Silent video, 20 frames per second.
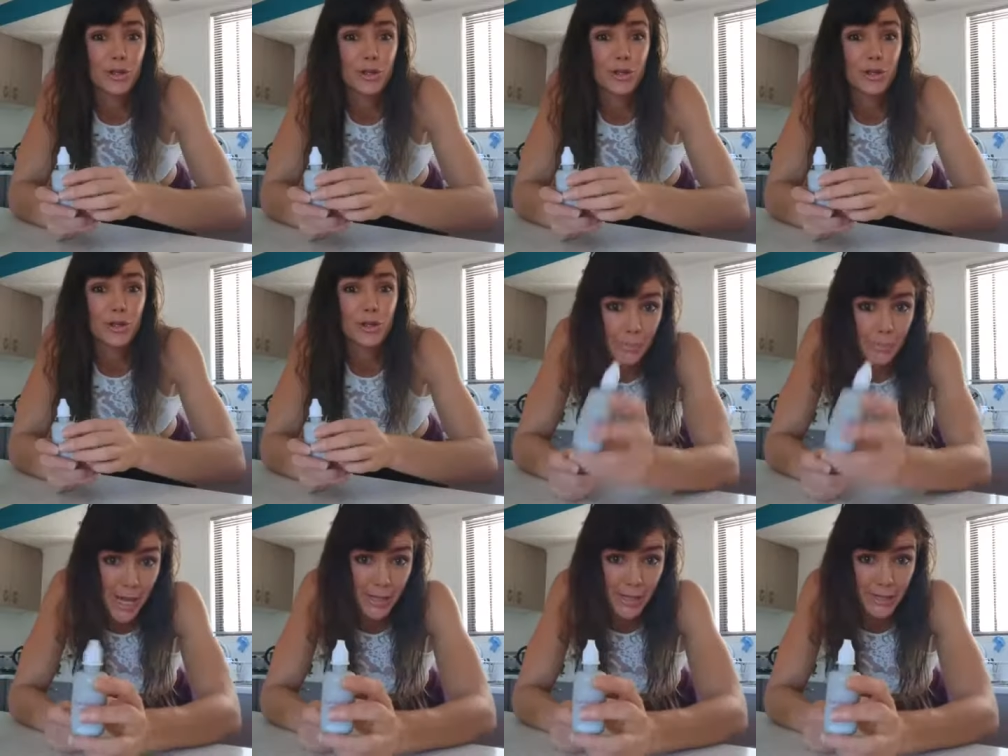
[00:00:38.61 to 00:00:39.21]
the
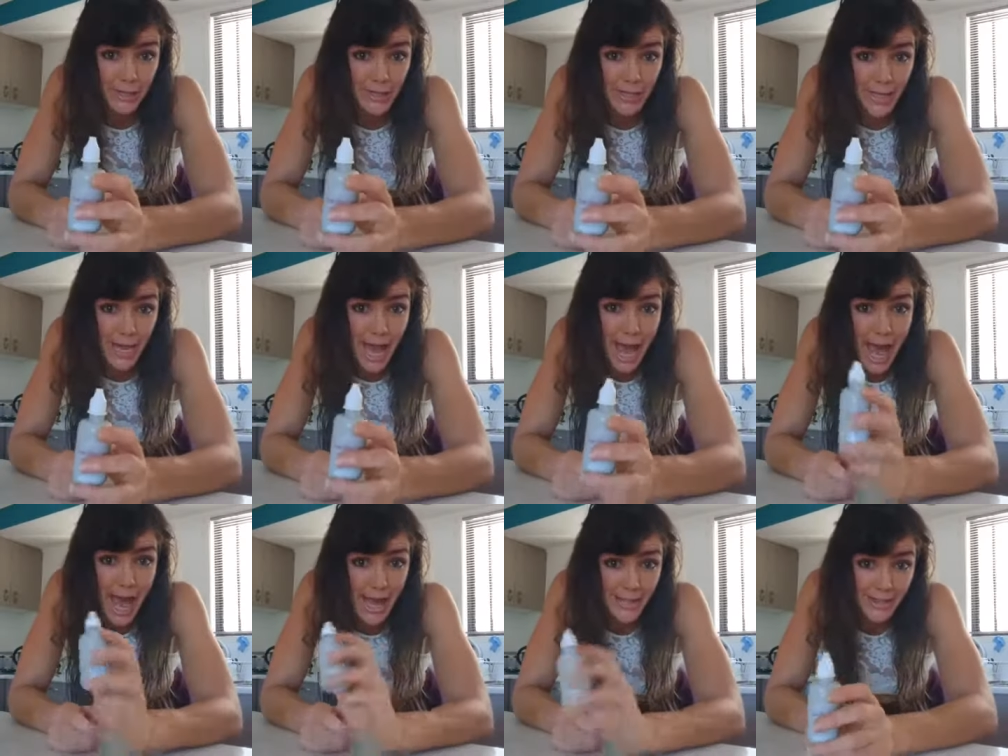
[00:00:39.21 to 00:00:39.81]
sugar
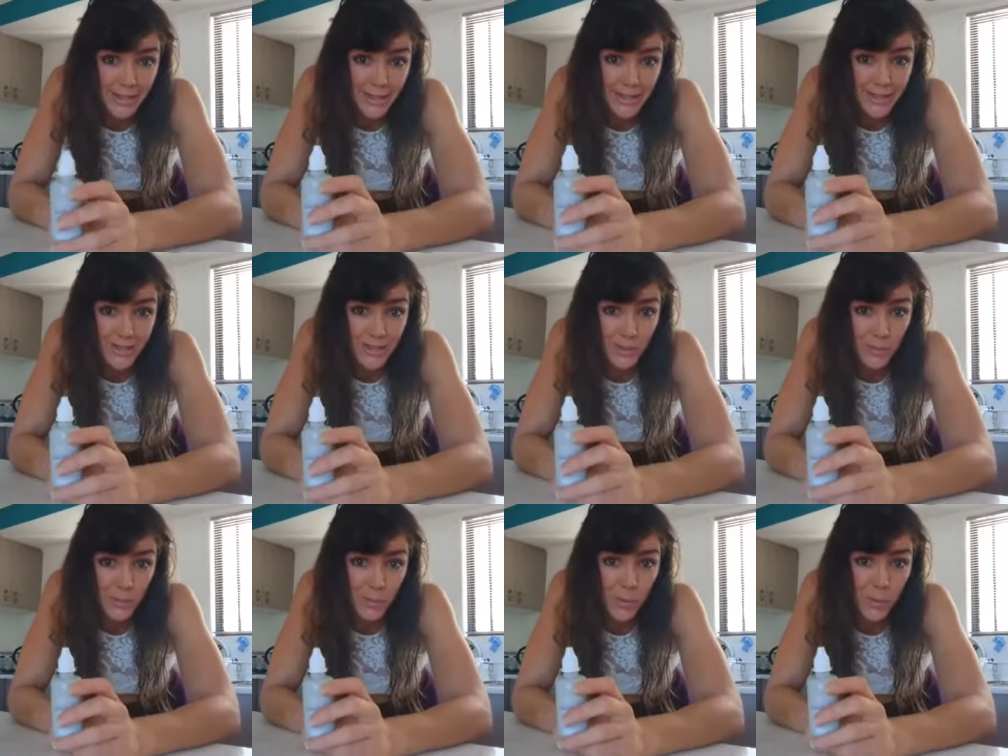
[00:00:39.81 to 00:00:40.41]
balance. Add this
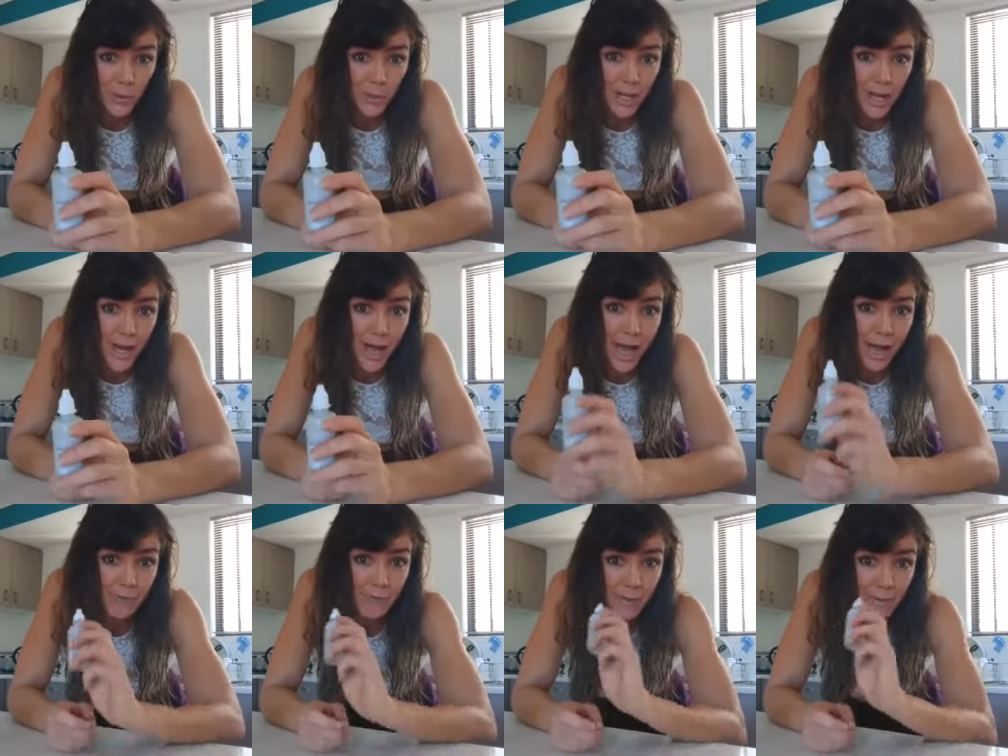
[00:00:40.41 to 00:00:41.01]
to water,
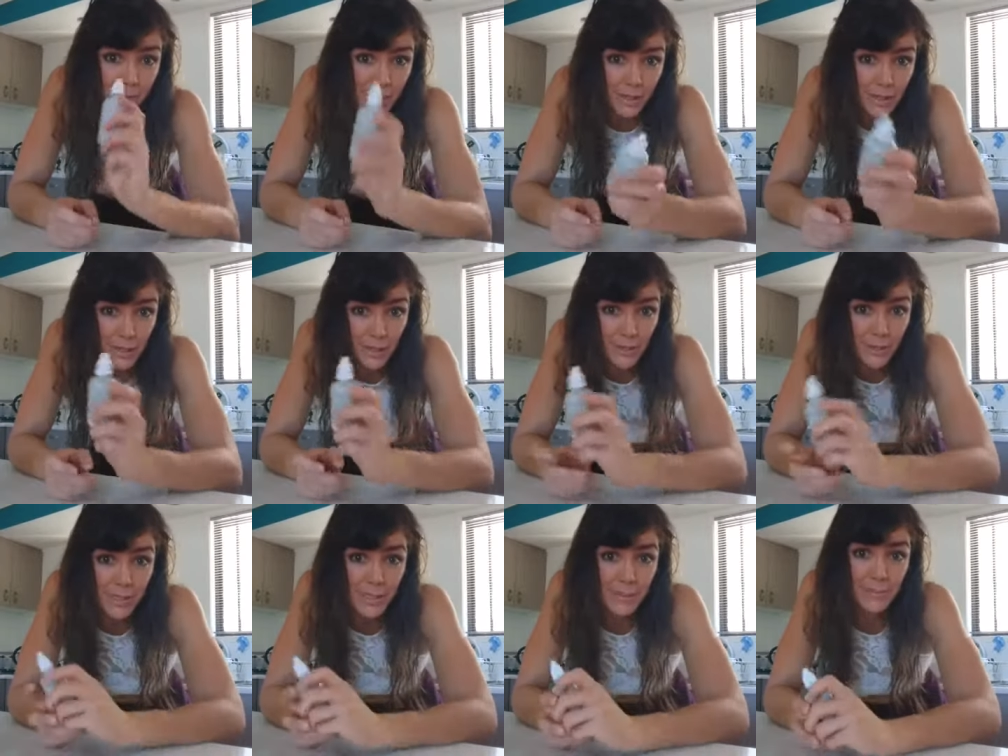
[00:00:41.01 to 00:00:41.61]
have it with
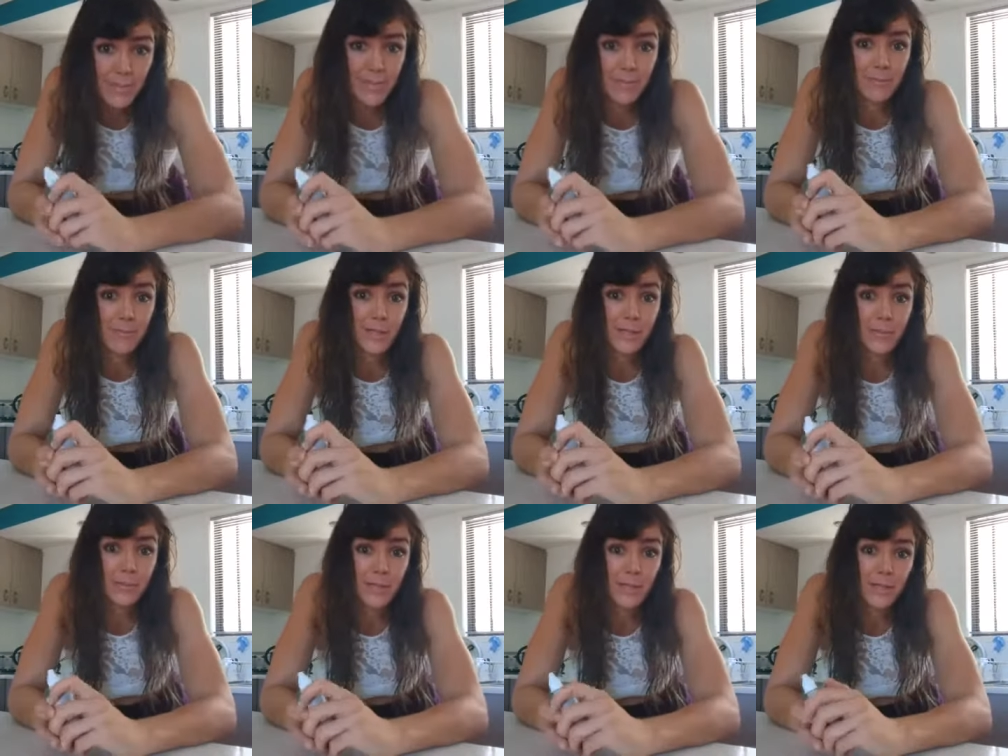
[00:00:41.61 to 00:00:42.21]
your Christmas
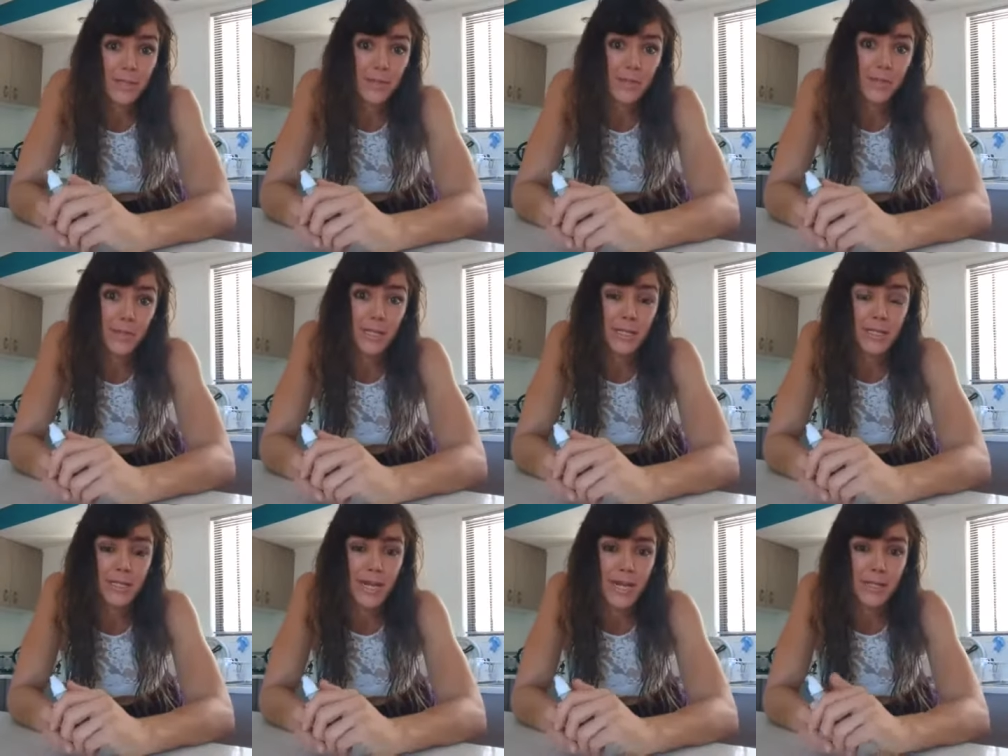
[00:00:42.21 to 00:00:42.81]
meal because what
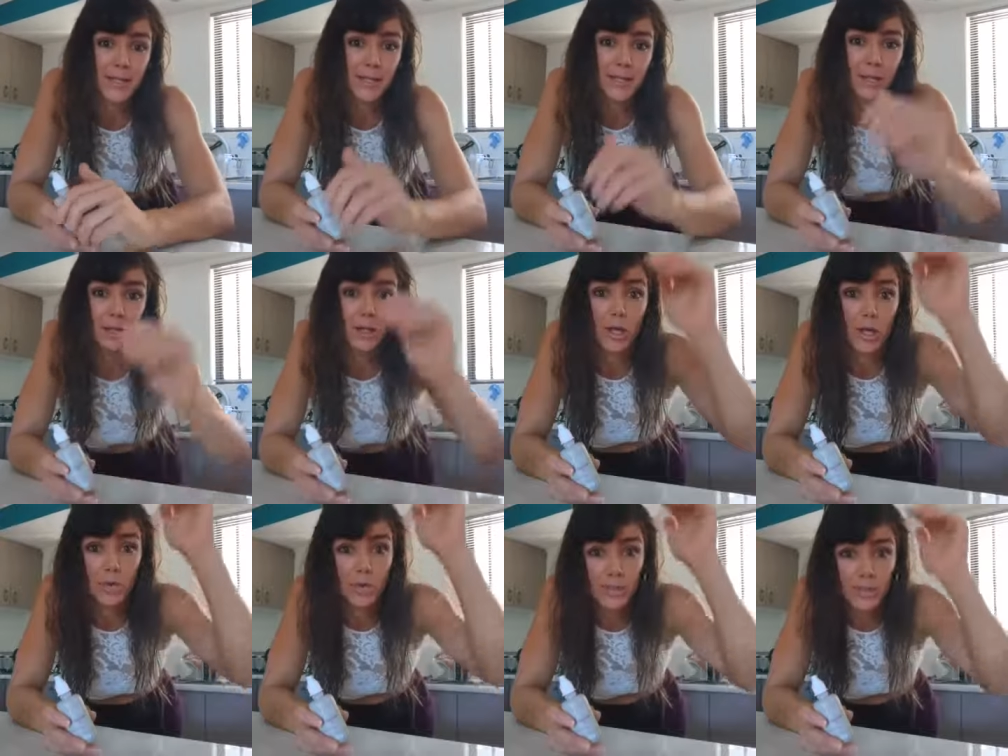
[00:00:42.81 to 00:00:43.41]
it does, it
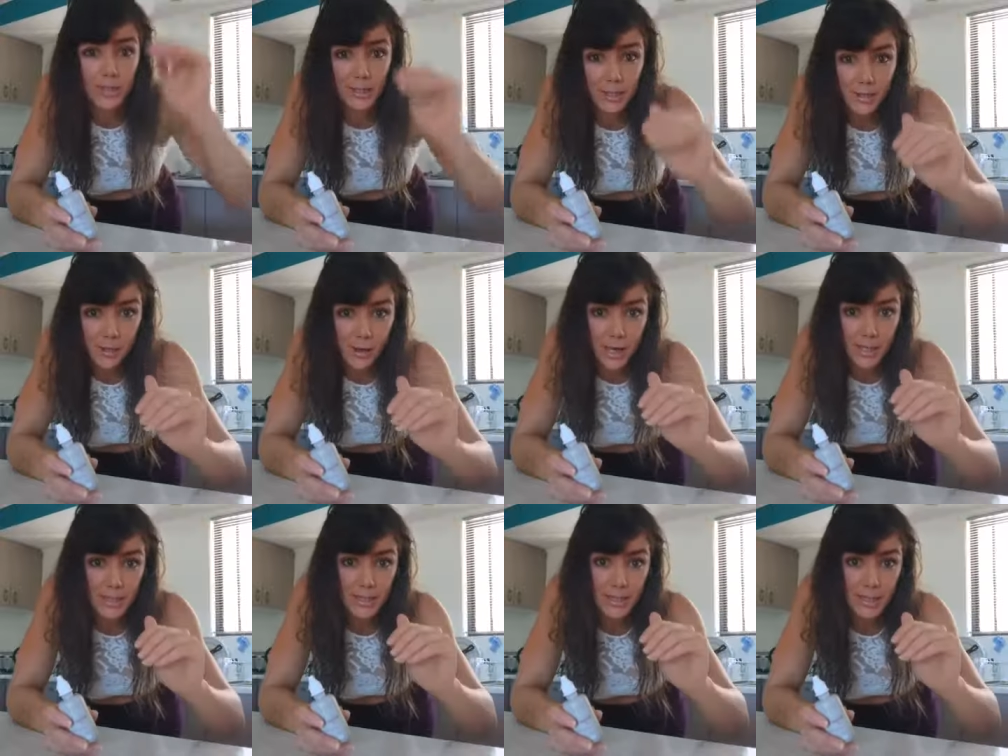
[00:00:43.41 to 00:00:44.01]
lowers the
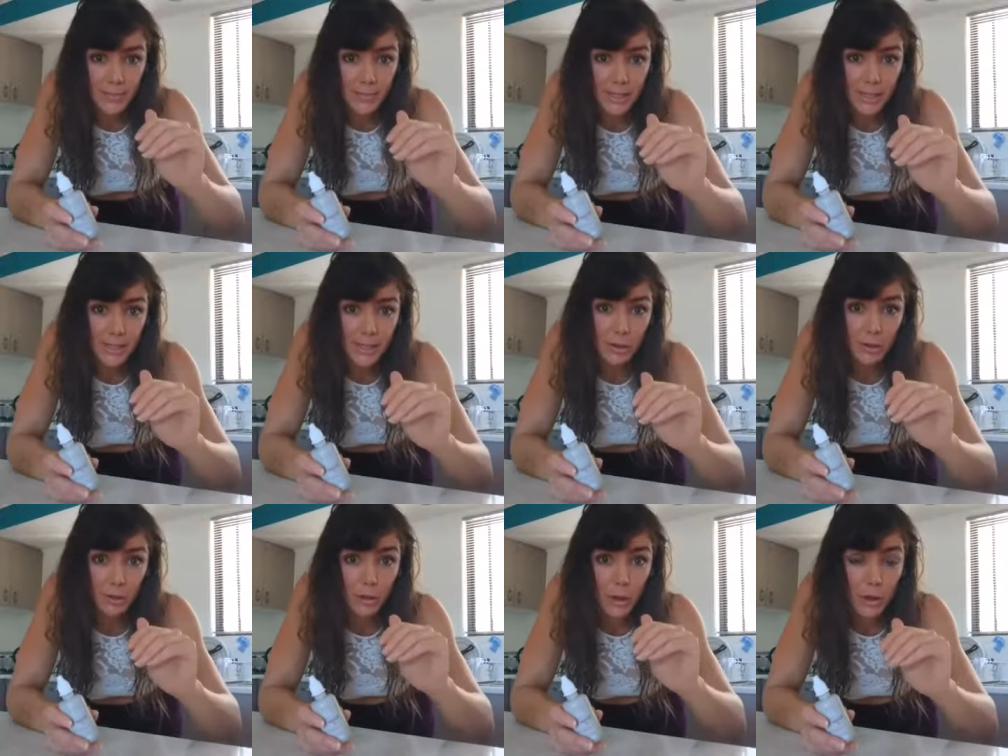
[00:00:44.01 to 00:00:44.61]

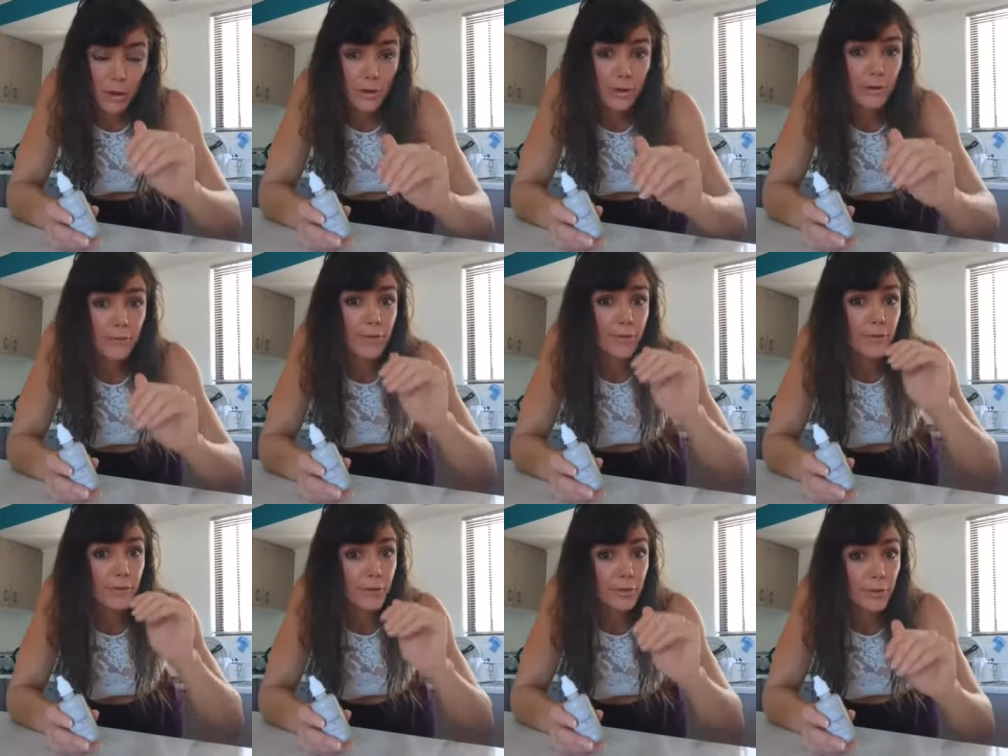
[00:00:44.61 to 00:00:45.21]
glycemic load
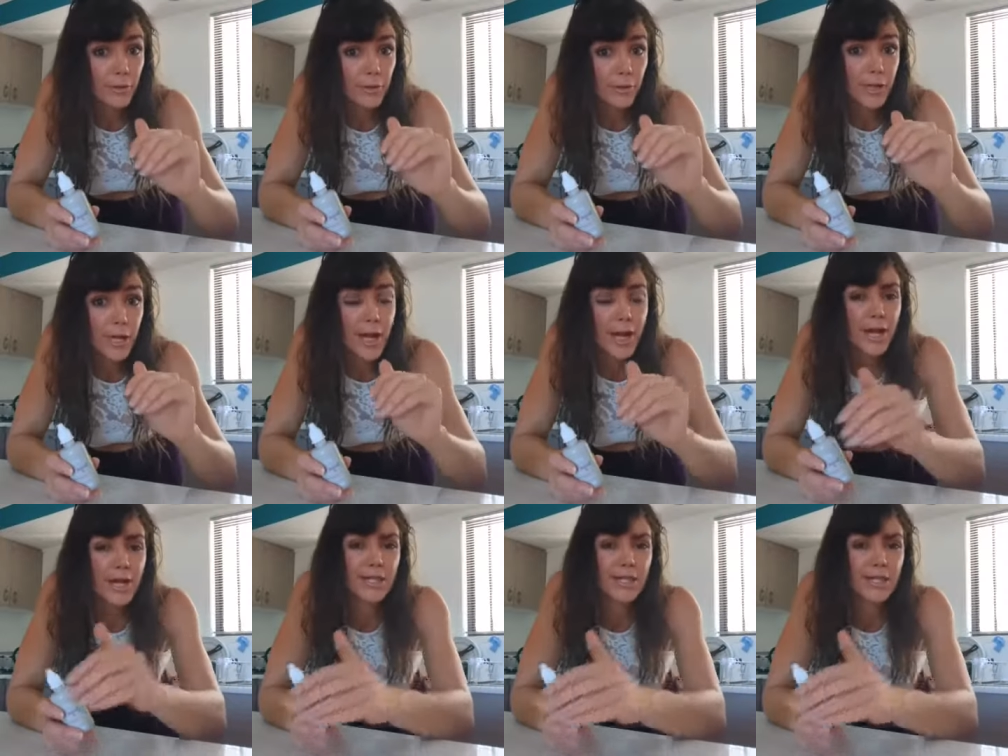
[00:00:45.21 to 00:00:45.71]
of the food.